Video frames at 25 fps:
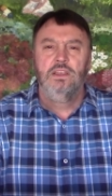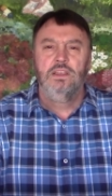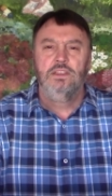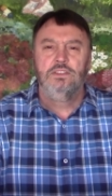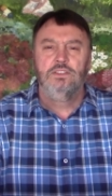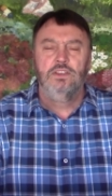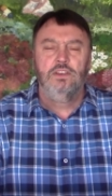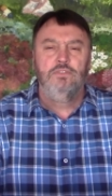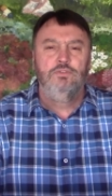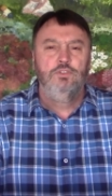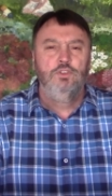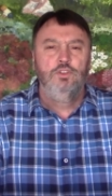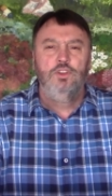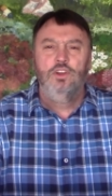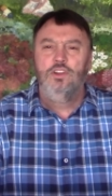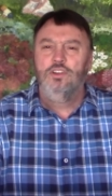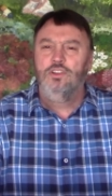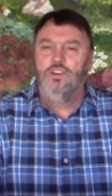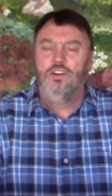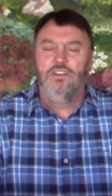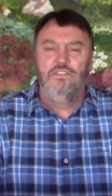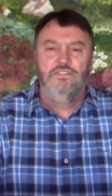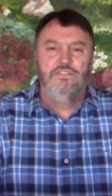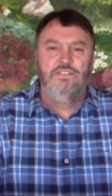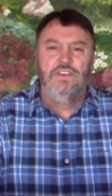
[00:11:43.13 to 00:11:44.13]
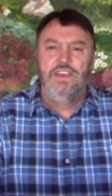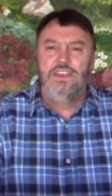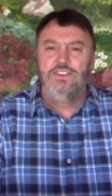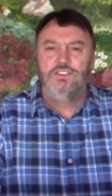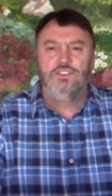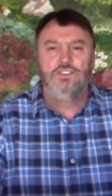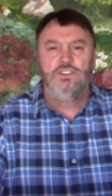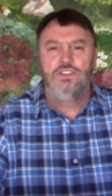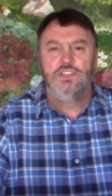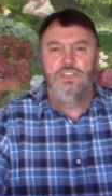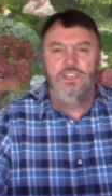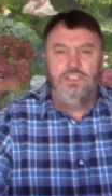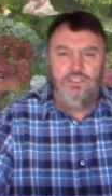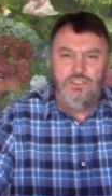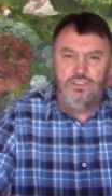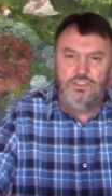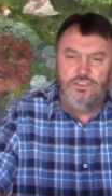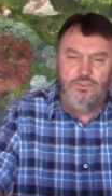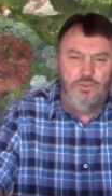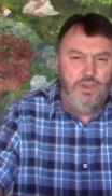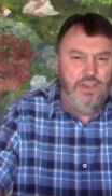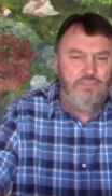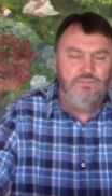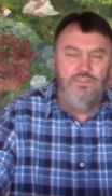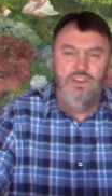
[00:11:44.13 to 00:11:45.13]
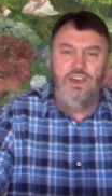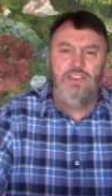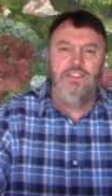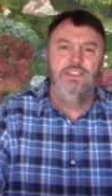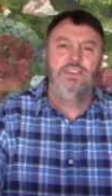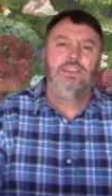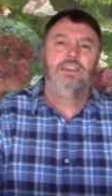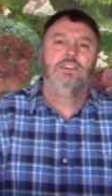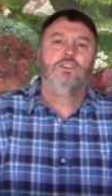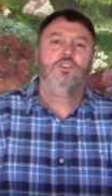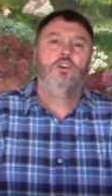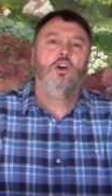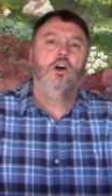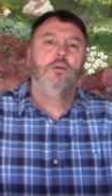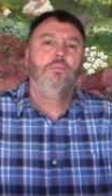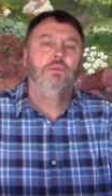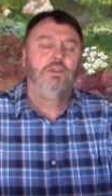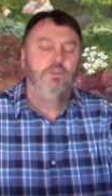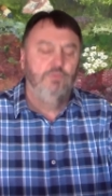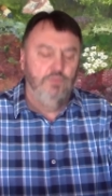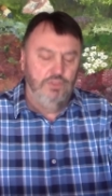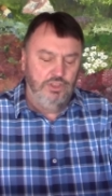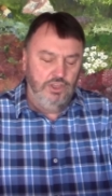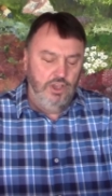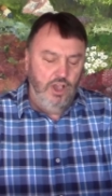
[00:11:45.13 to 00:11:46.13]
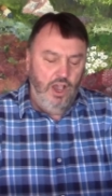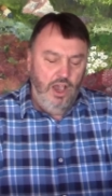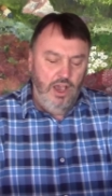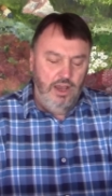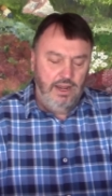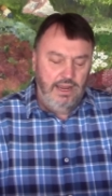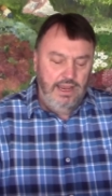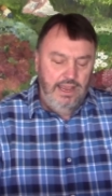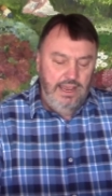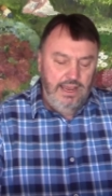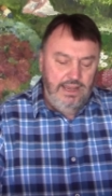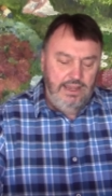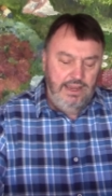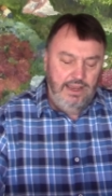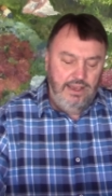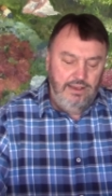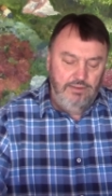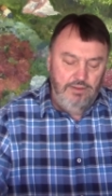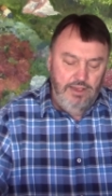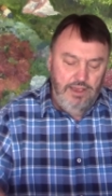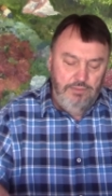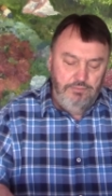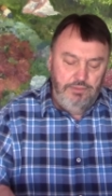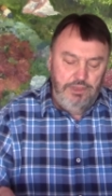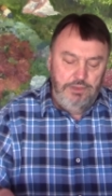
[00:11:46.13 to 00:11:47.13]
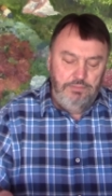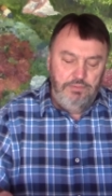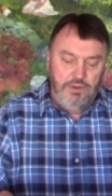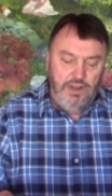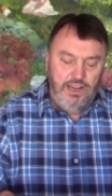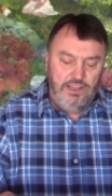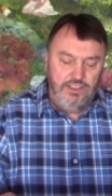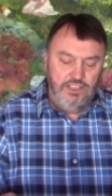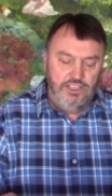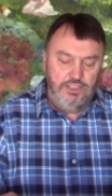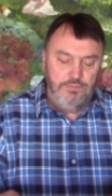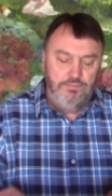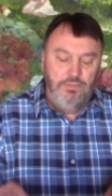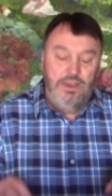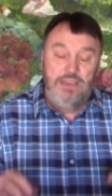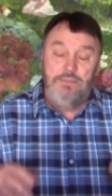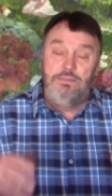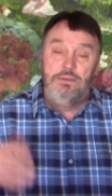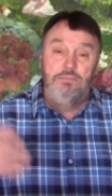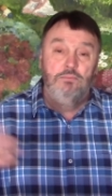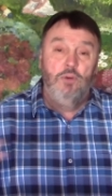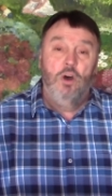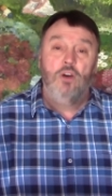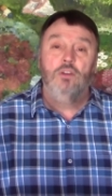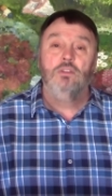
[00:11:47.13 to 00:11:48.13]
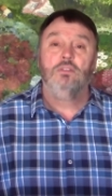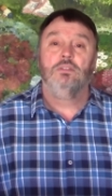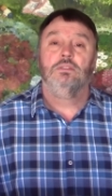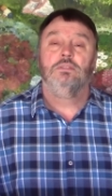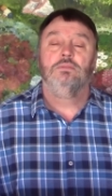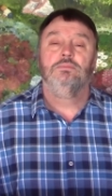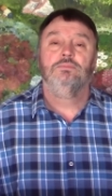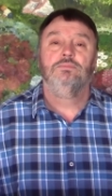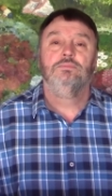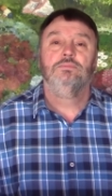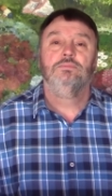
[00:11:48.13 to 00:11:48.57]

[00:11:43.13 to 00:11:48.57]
So if you don't confess Jesus, you have nothing in common with God. Now, people like this may be moral.